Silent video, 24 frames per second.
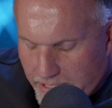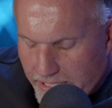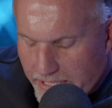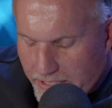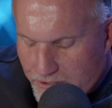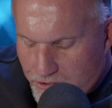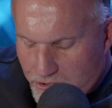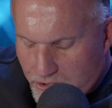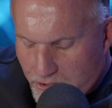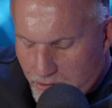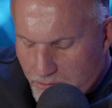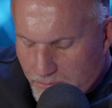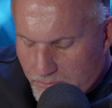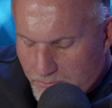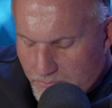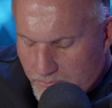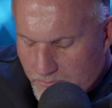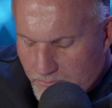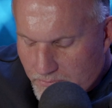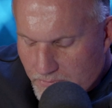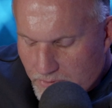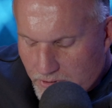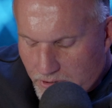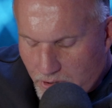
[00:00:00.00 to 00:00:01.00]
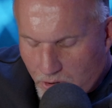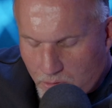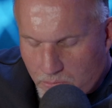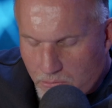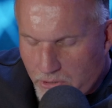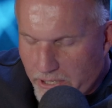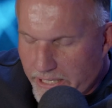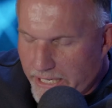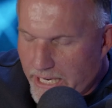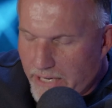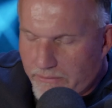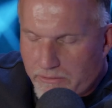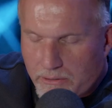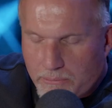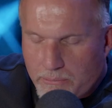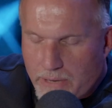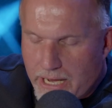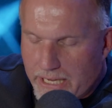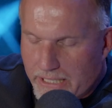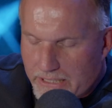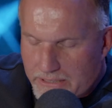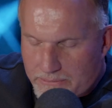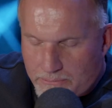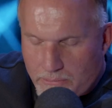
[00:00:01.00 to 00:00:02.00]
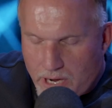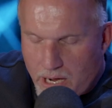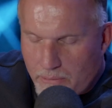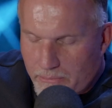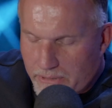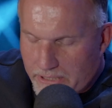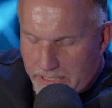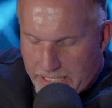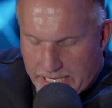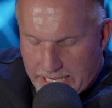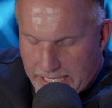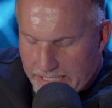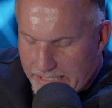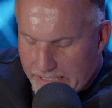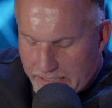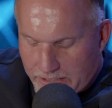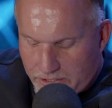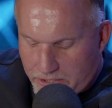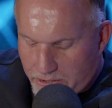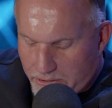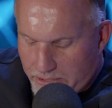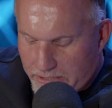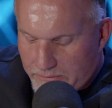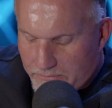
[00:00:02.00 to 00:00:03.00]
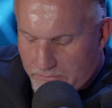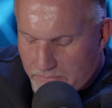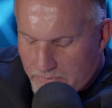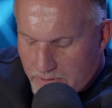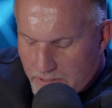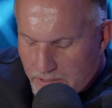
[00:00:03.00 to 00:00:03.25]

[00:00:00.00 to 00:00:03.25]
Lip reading: the issue. Don't bring everybody's mom and daddy into it.